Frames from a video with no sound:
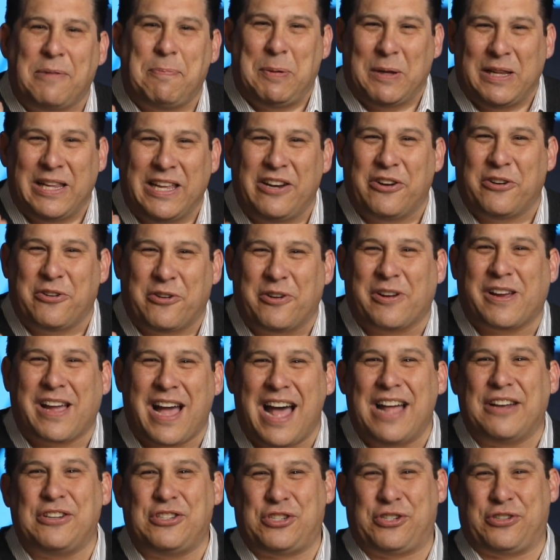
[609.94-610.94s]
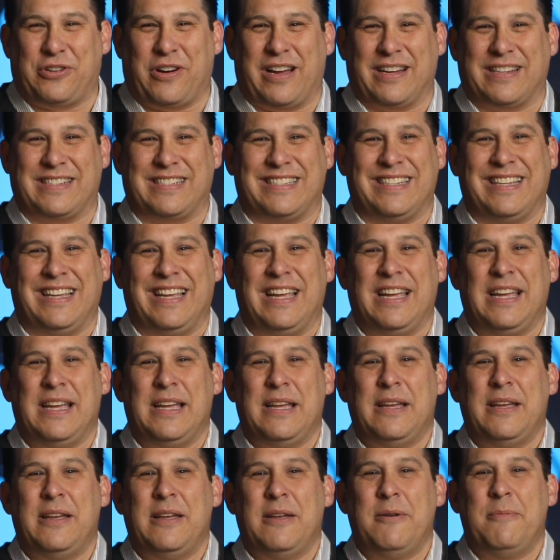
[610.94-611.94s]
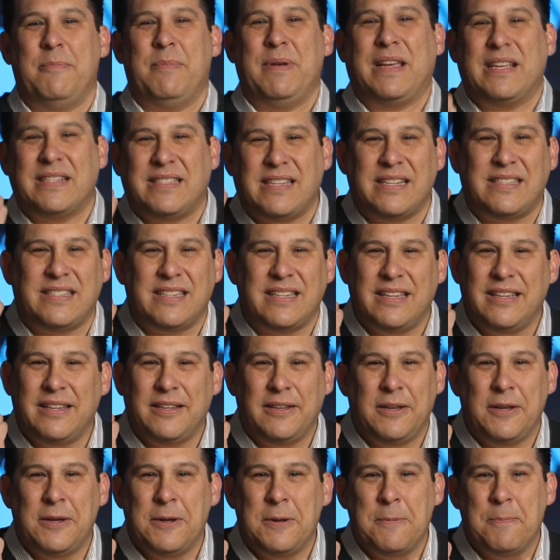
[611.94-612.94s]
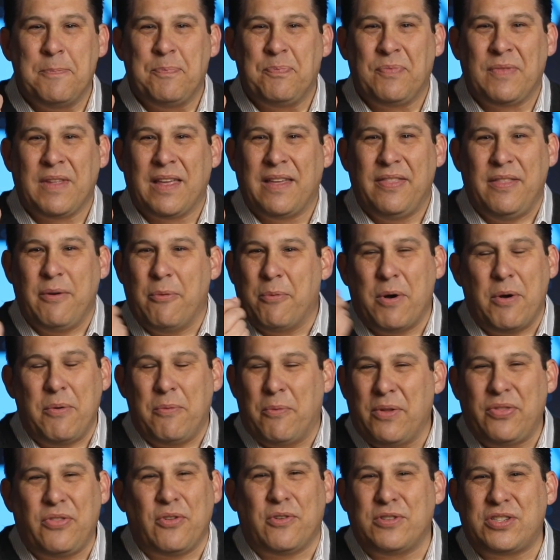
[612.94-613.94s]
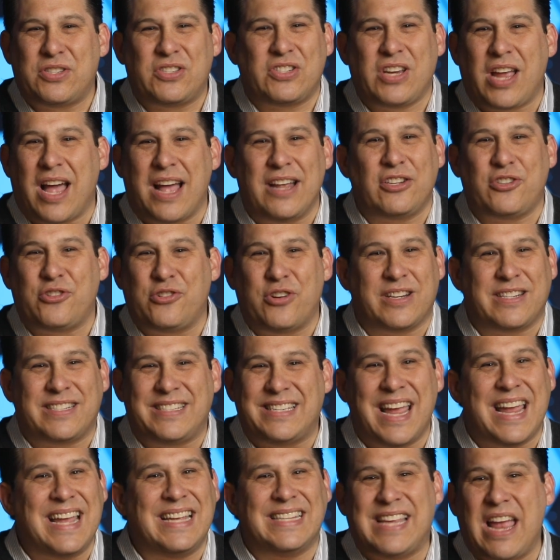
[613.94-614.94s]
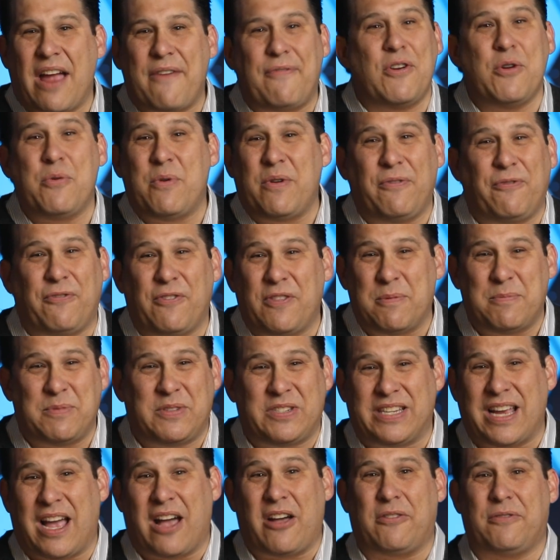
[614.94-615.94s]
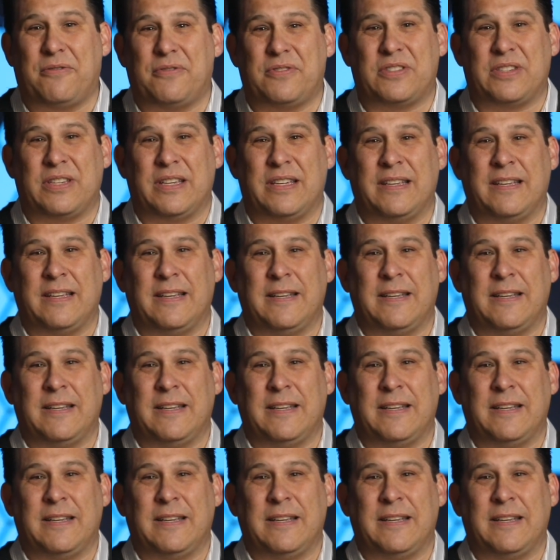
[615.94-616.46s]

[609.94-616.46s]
political constructs because it's that what, what those constructs say is everyone for themselves.